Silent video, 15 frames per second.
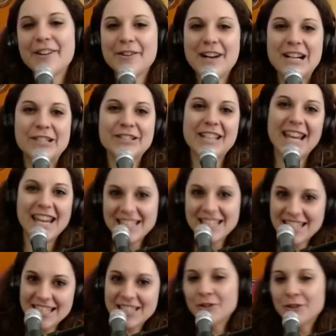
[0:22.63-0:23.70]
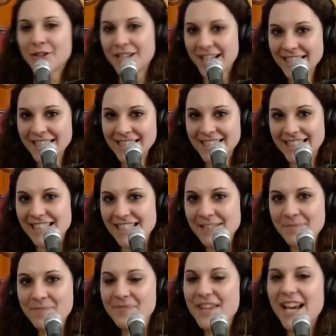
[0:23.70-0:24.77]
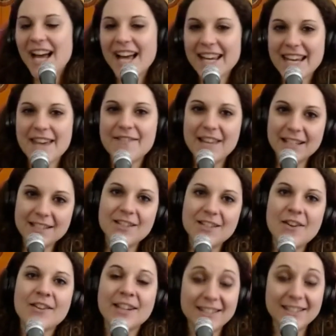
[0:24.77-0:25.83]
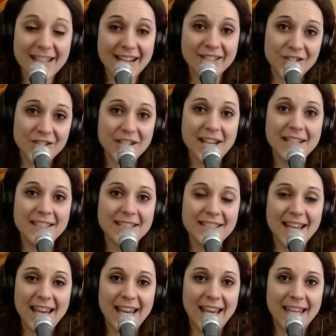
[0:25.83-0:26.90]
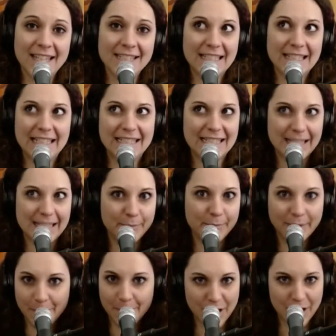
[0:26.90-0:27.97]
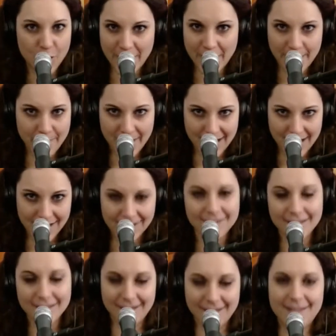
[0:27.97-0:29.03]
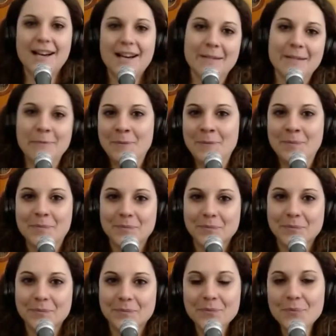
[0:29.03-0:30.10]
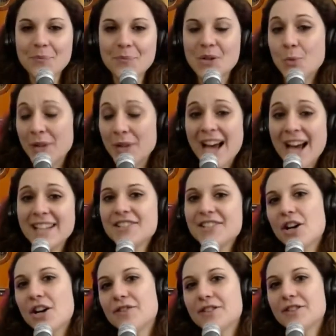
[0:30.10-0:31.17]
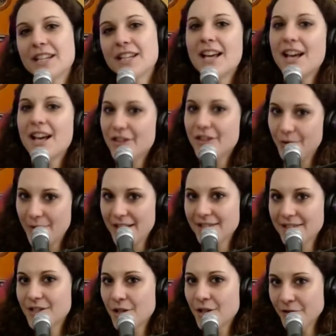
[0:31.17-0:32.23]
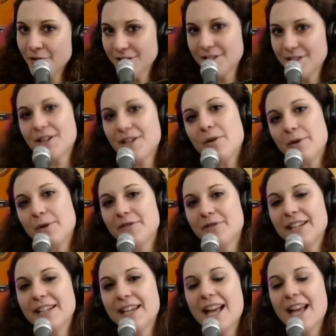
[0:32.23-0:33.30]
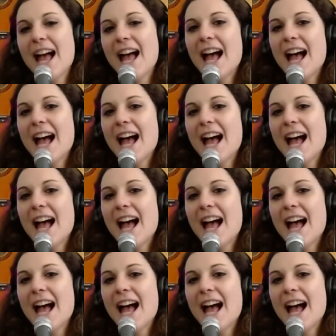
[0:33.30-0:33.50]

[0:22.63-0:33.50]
at around 18 or 19, I gave that song a second chance and it simply blew my mind this time. When I discovered the rest of her discography,